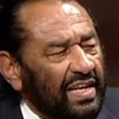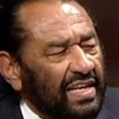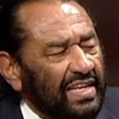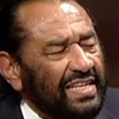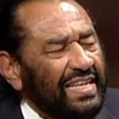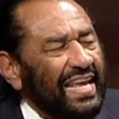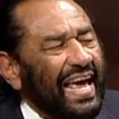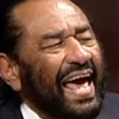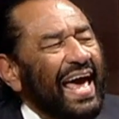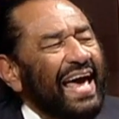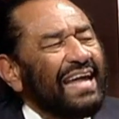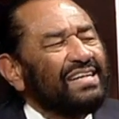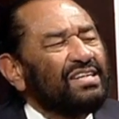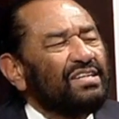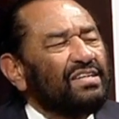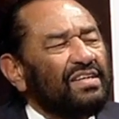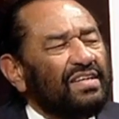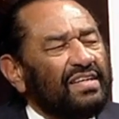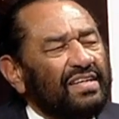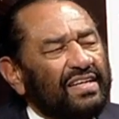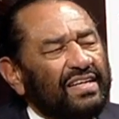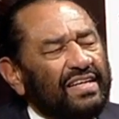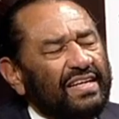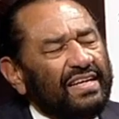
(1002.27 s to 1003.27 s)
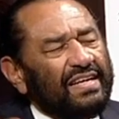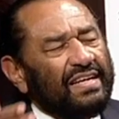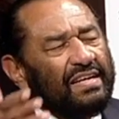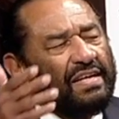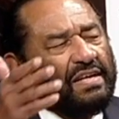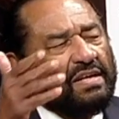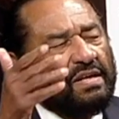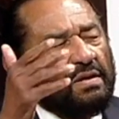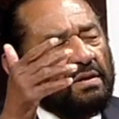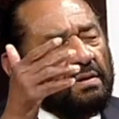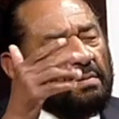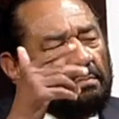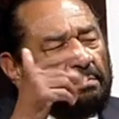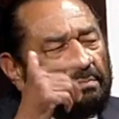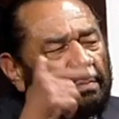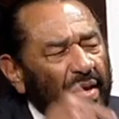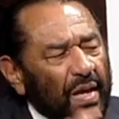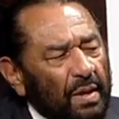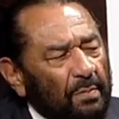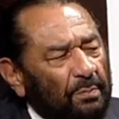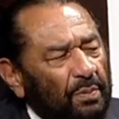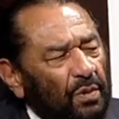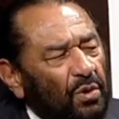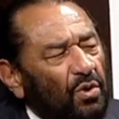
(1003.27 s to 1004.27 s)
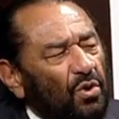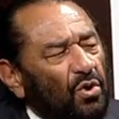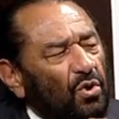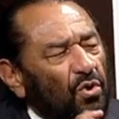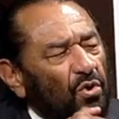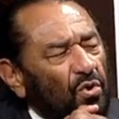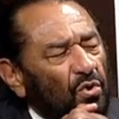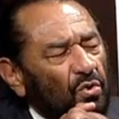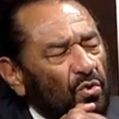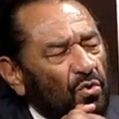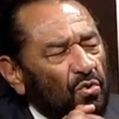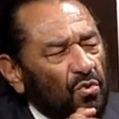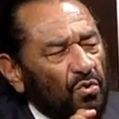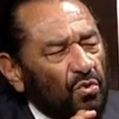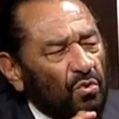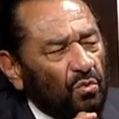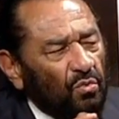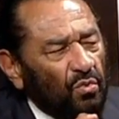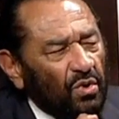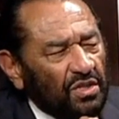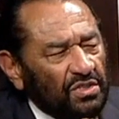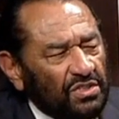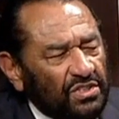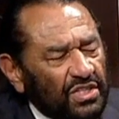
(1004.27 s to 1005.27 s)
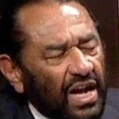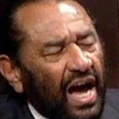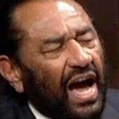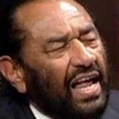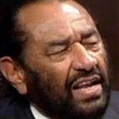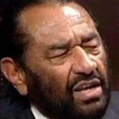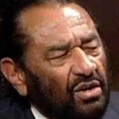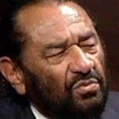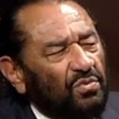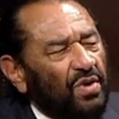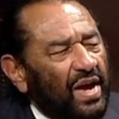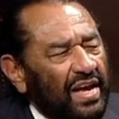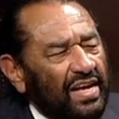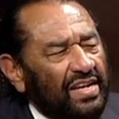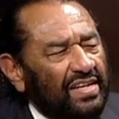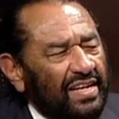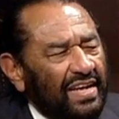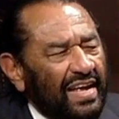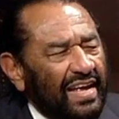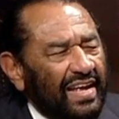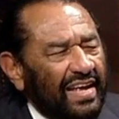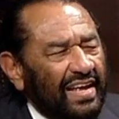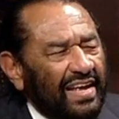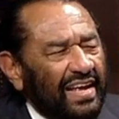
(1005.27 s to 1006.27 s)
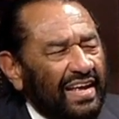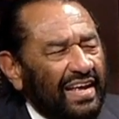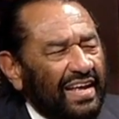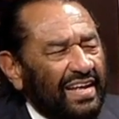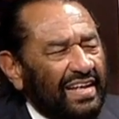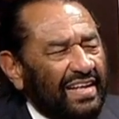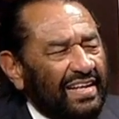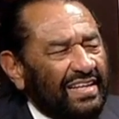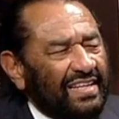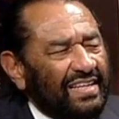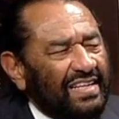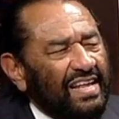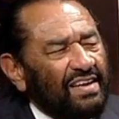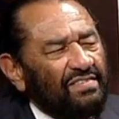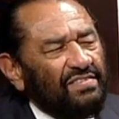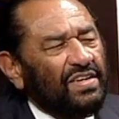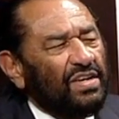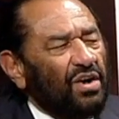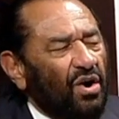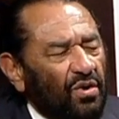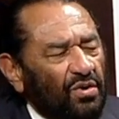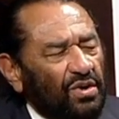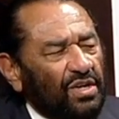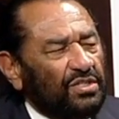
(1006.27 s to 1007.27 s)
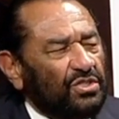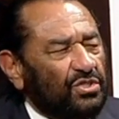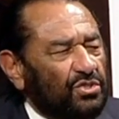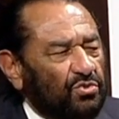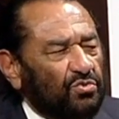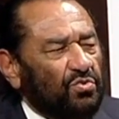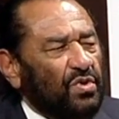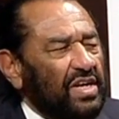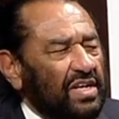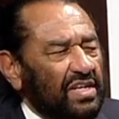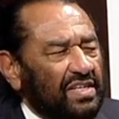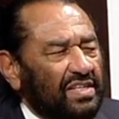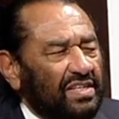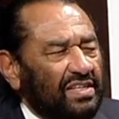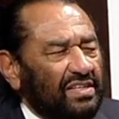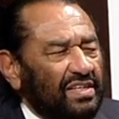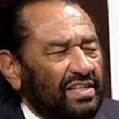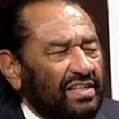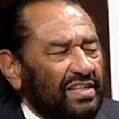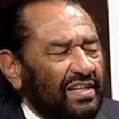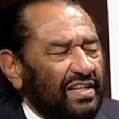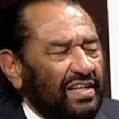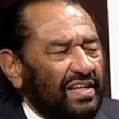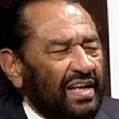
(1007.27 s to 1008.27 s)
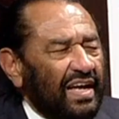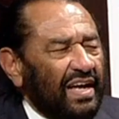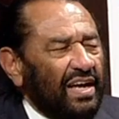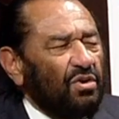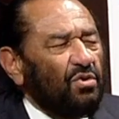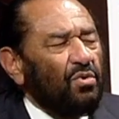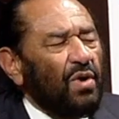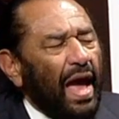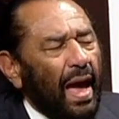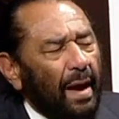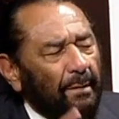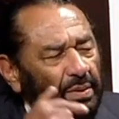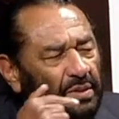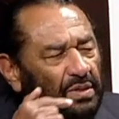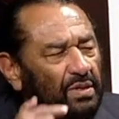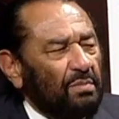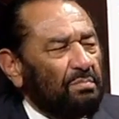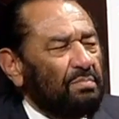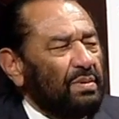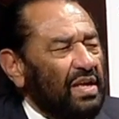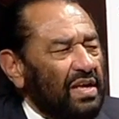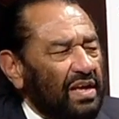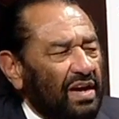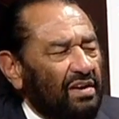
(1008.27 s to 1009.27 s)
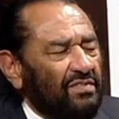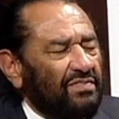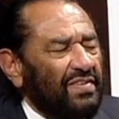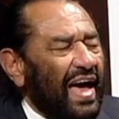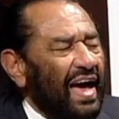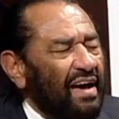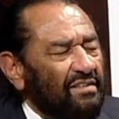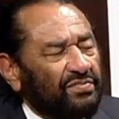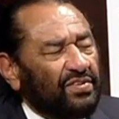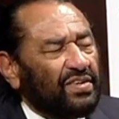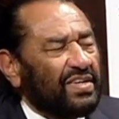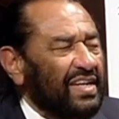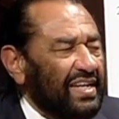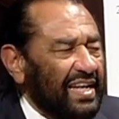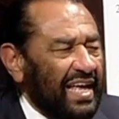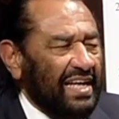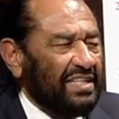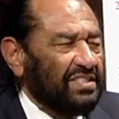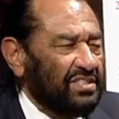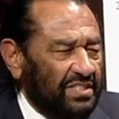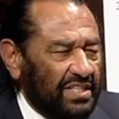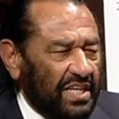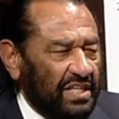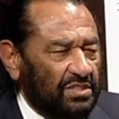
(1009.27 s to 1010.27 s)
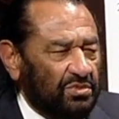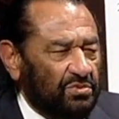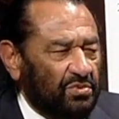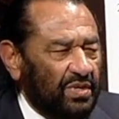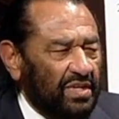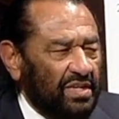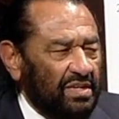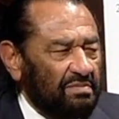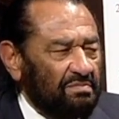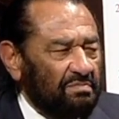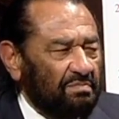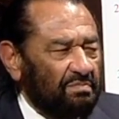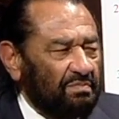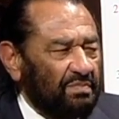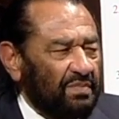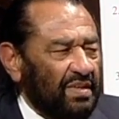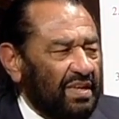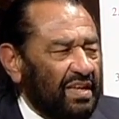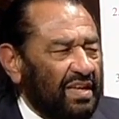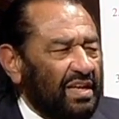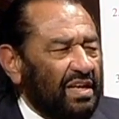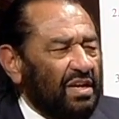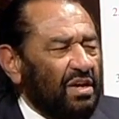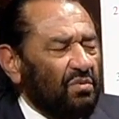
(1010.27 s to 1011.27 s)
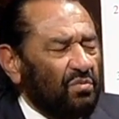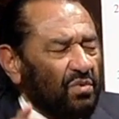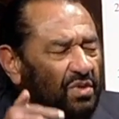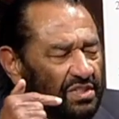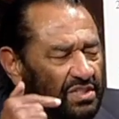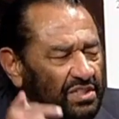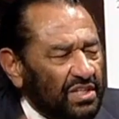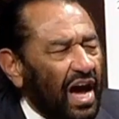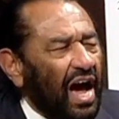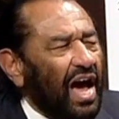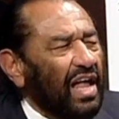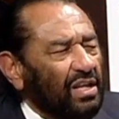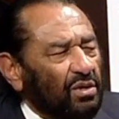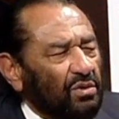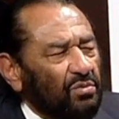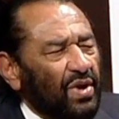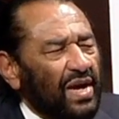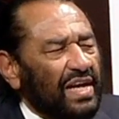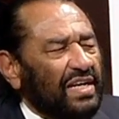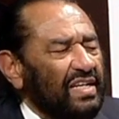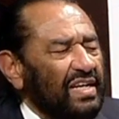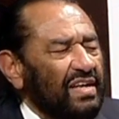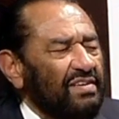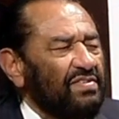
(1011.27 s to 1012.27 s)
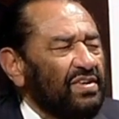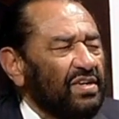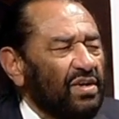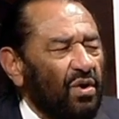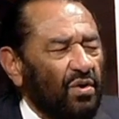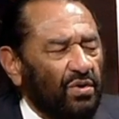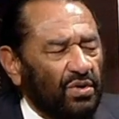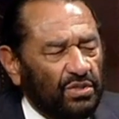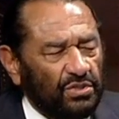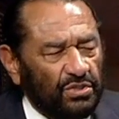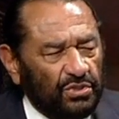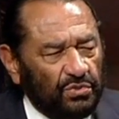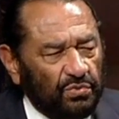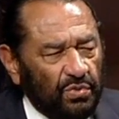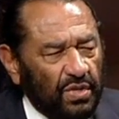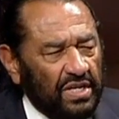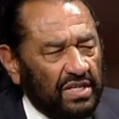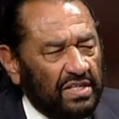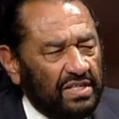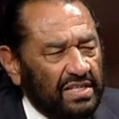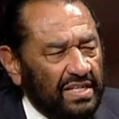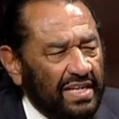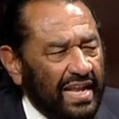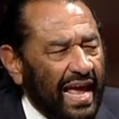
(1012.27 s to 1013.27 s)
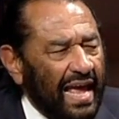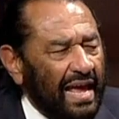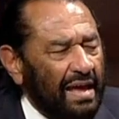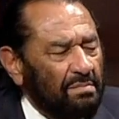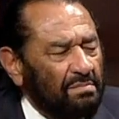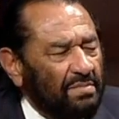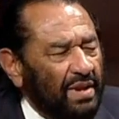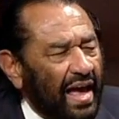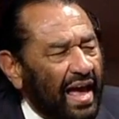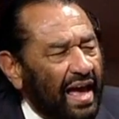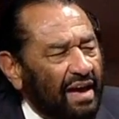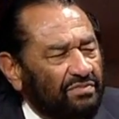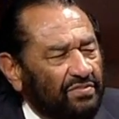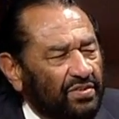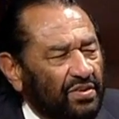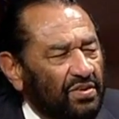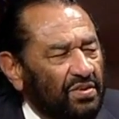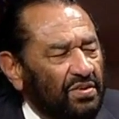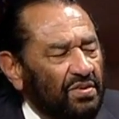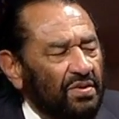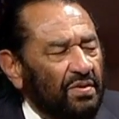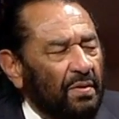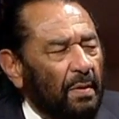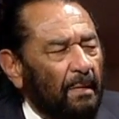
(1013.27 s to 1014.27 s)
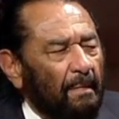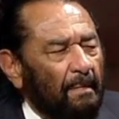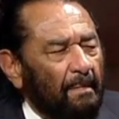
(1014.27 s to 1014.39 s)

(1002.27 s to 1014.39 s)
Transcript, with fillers: Yet, people who will tolerate living on a street who happen to be of African ancestry will tolerate living on a street named after